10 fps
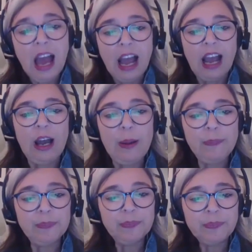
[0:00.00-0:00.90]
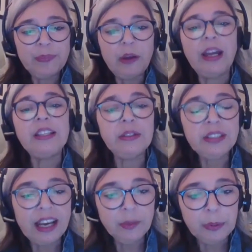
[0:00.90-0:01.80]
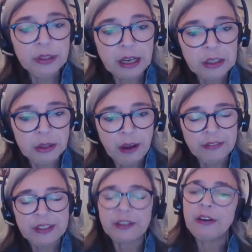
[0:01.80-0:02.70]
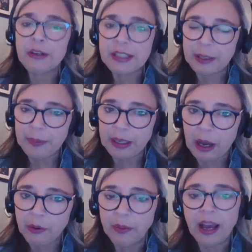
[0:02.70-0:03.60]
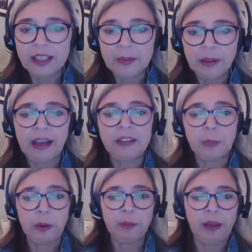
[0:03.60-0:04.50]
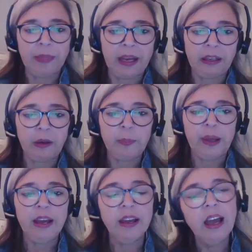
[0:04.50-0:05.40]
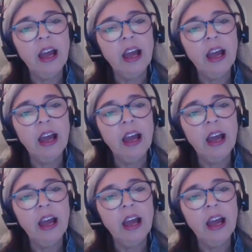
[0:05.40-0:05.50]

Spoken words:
Um, okay, so data protection officer or DPO. I think I spoke about that a little bit.